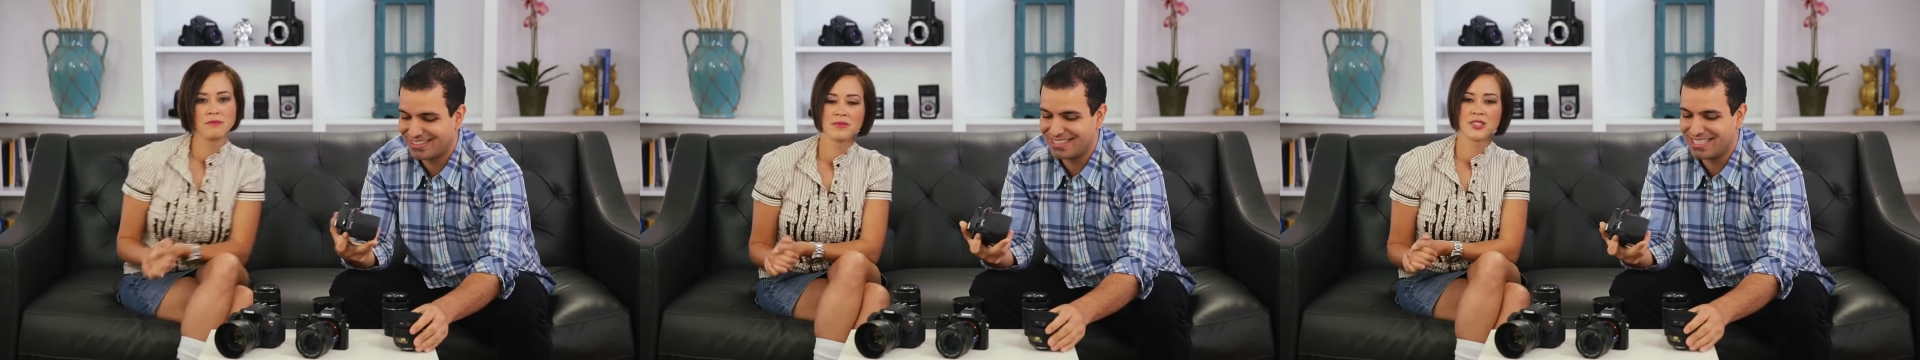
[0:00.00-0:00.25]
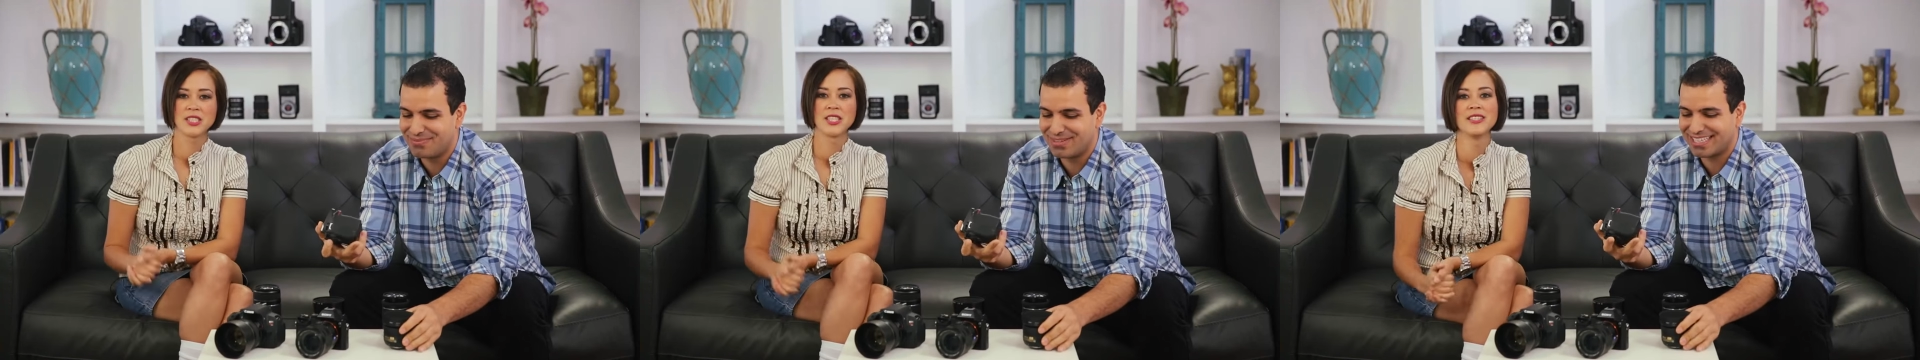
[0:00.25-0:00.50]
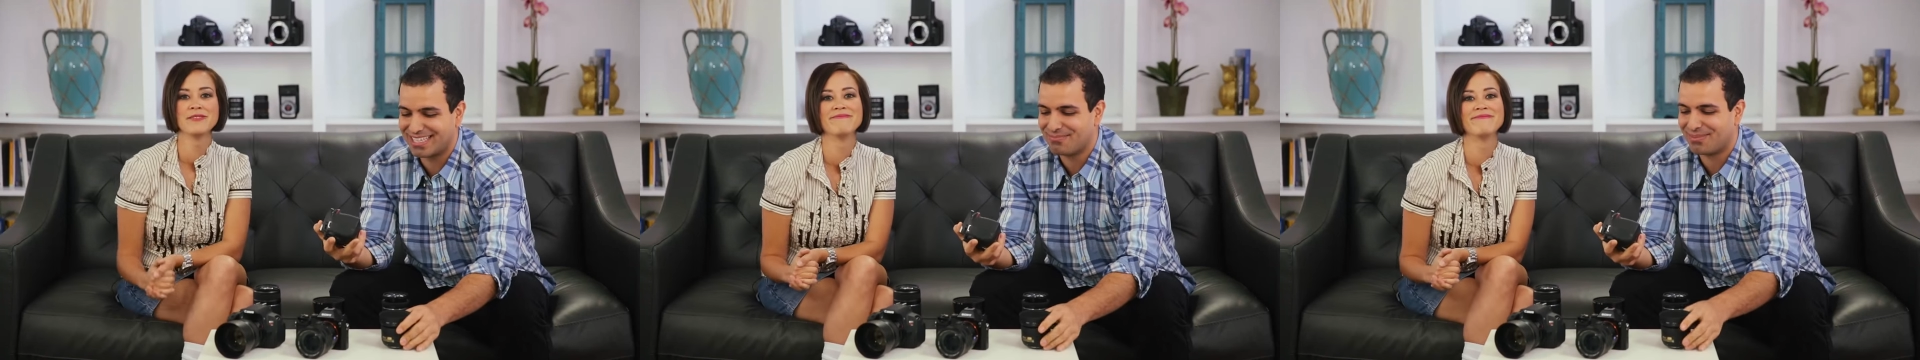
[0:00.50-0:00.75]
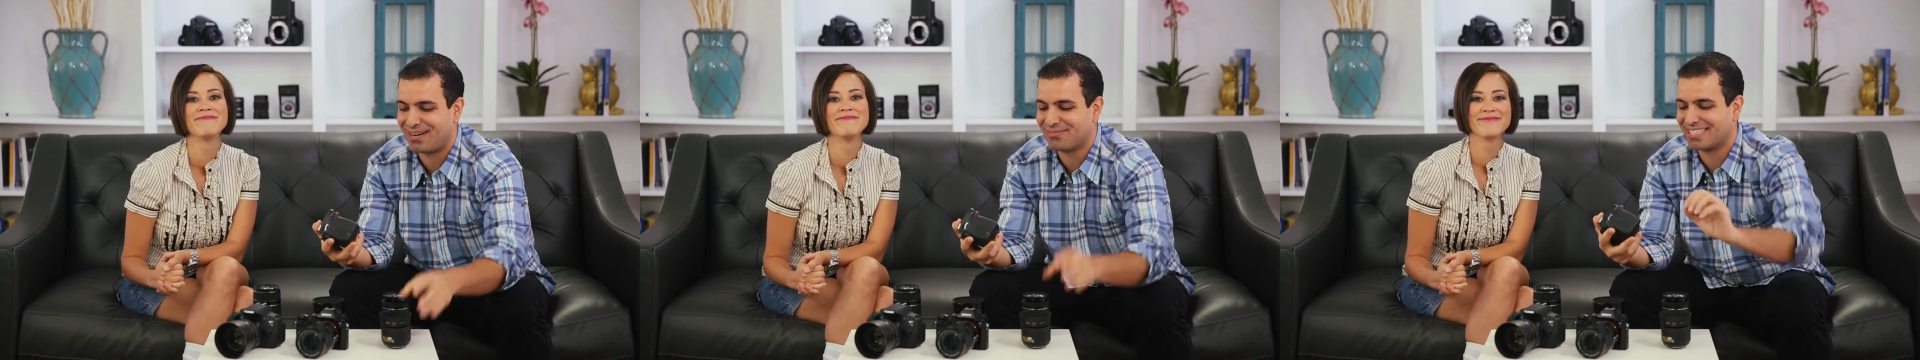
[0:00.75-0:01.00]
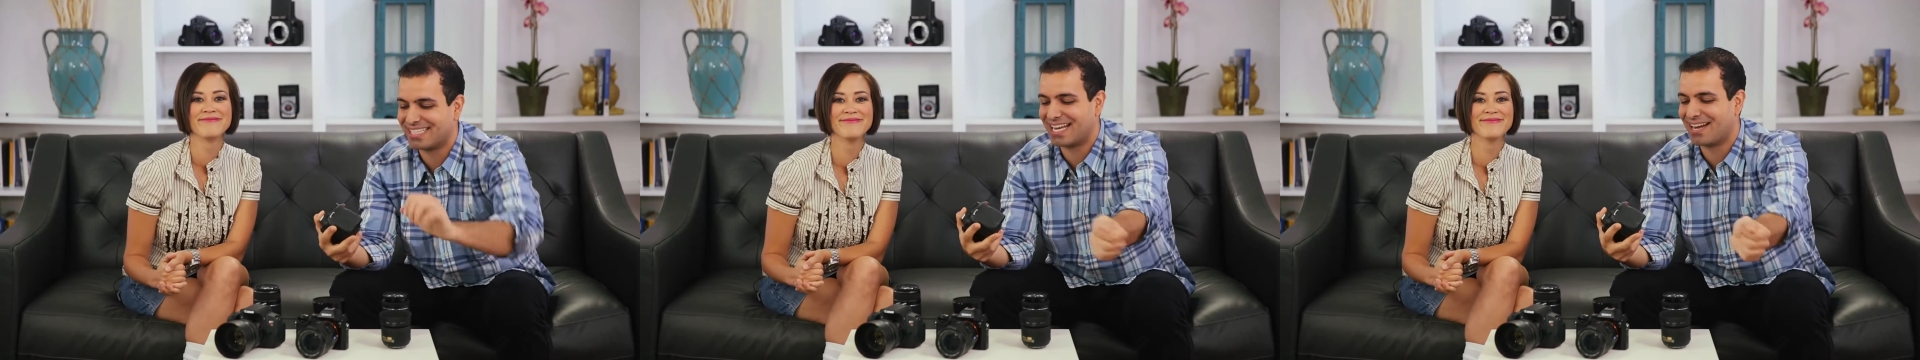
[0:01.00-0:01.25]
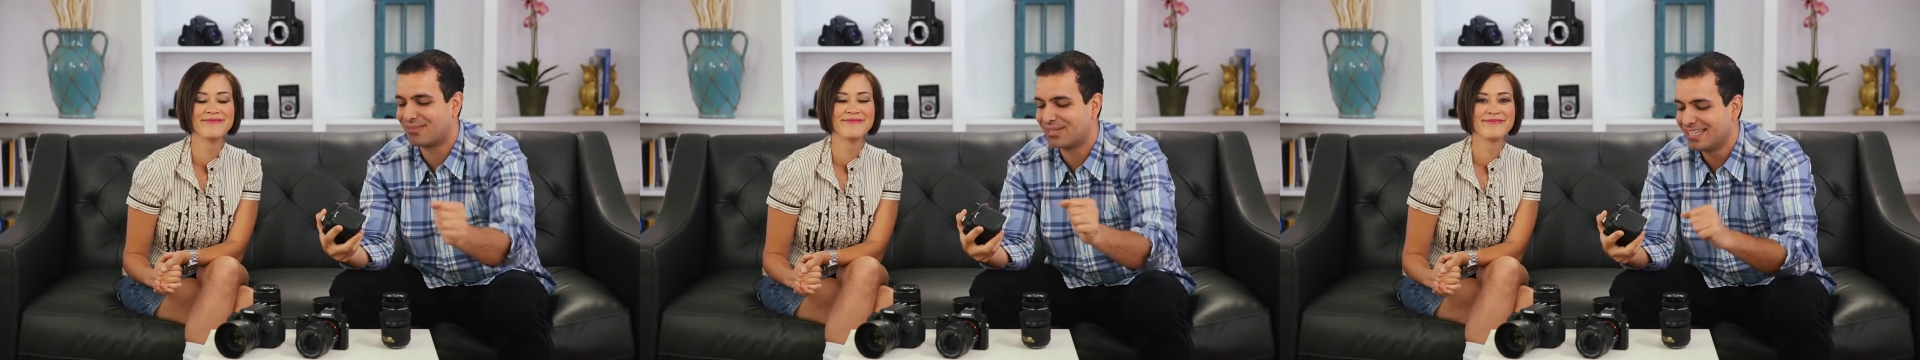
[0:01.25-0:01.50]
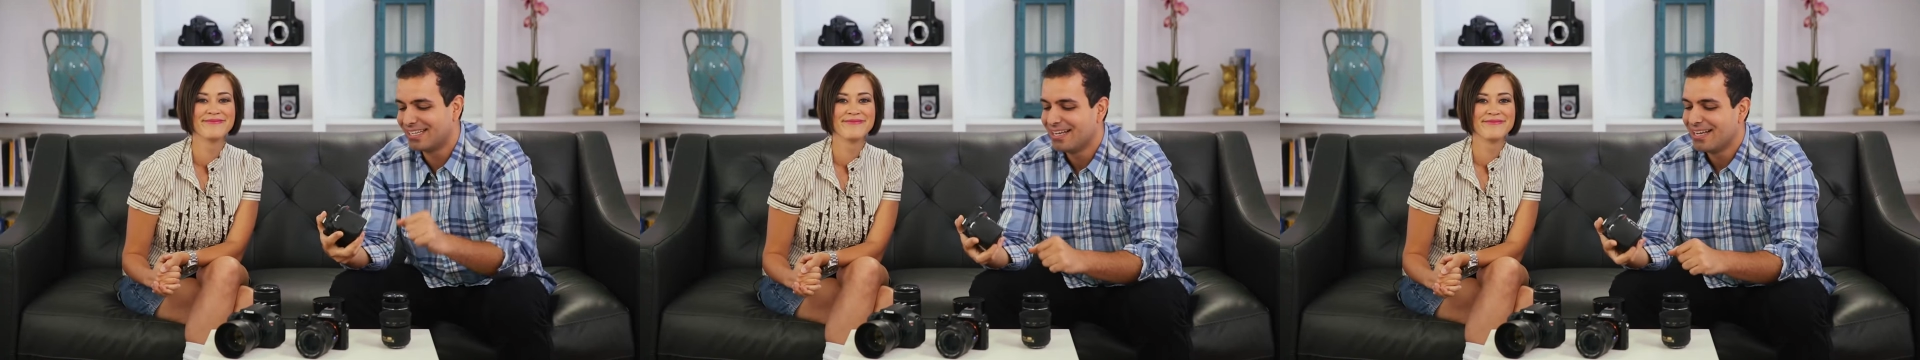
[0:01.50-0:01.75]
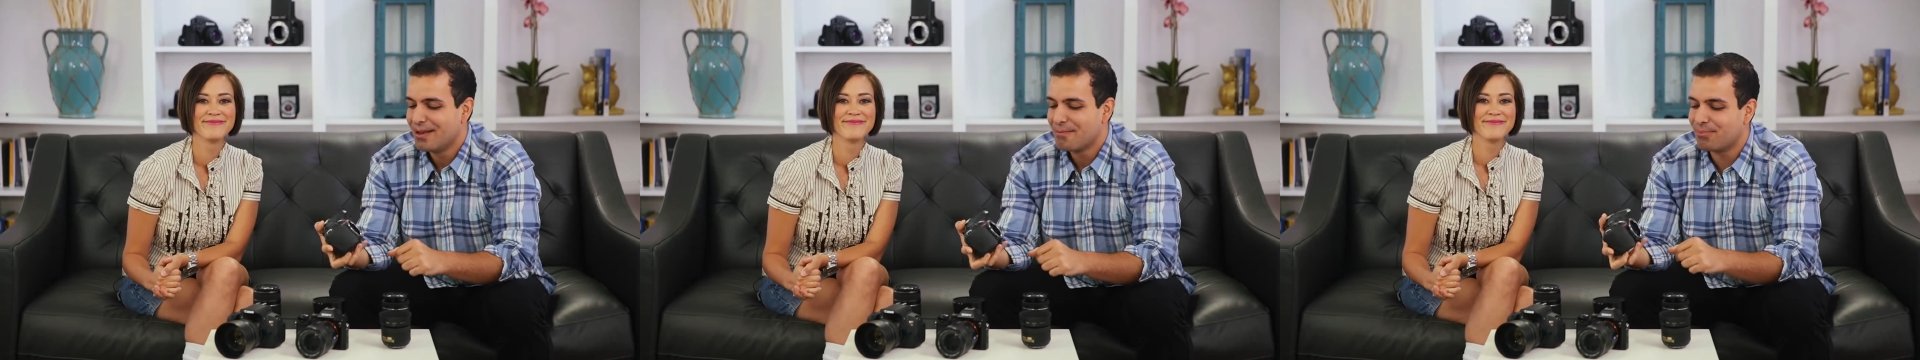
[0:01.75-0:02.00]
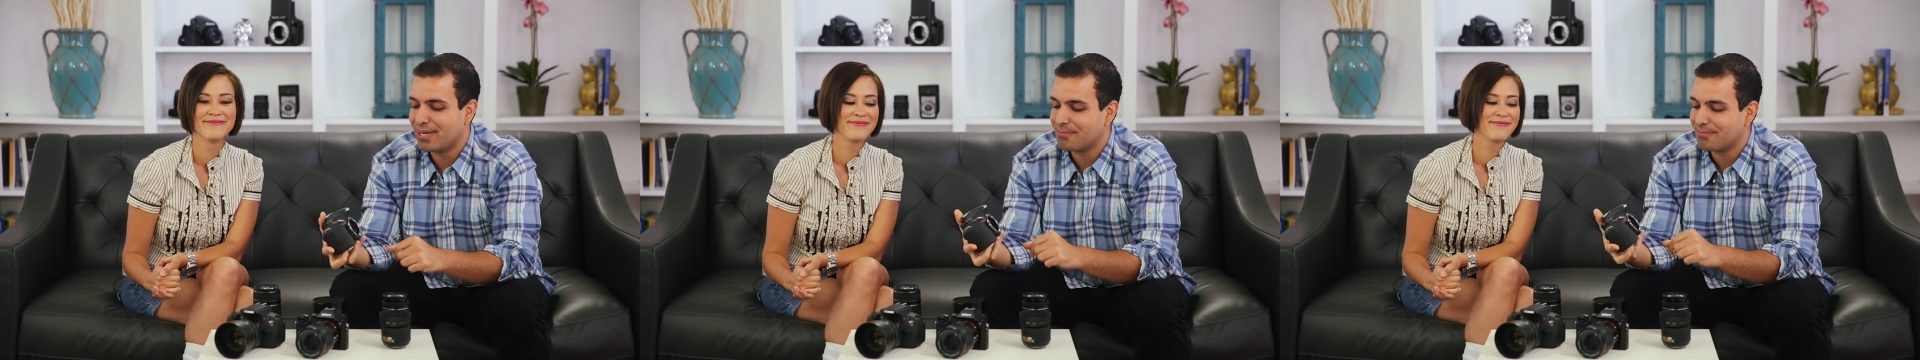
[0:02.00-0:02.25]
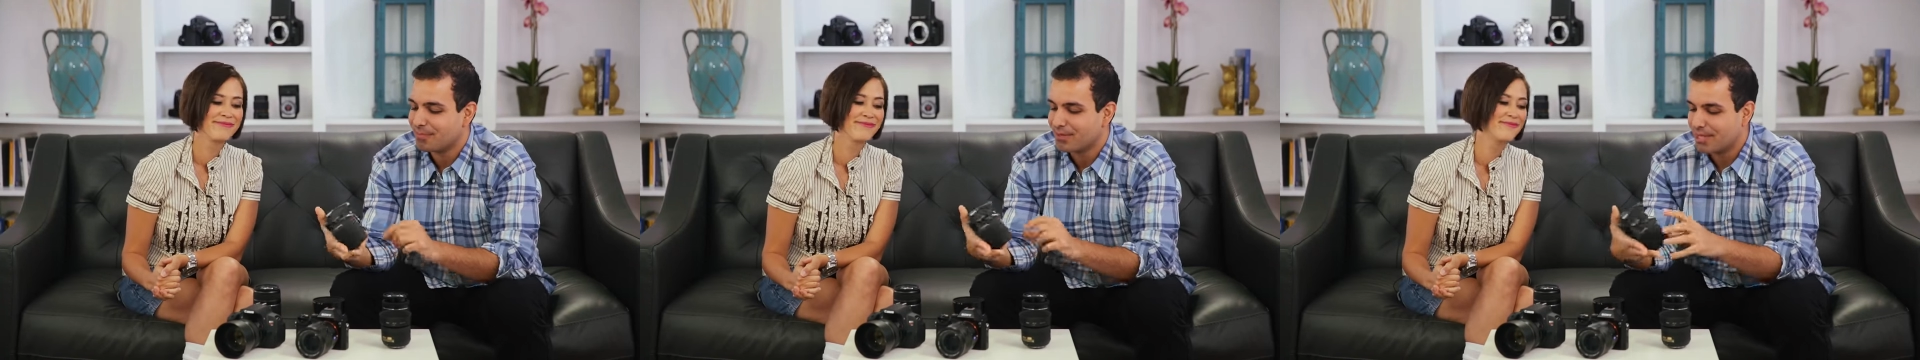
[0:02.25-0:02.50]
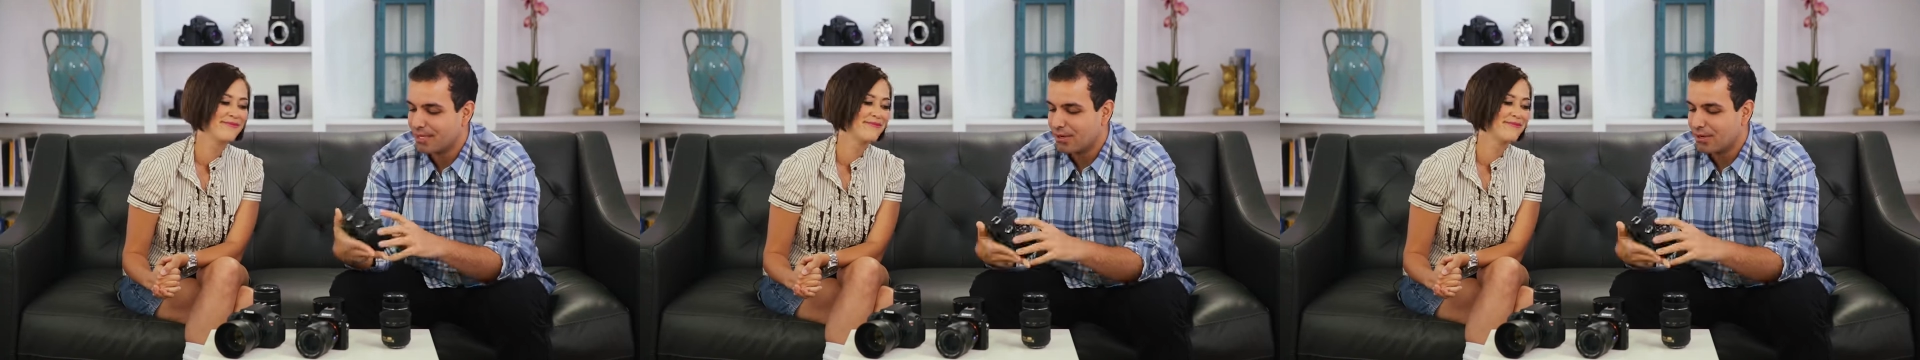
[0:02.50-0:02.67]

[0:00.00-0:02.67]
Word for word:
Speaker 1: leaving them off the camera. But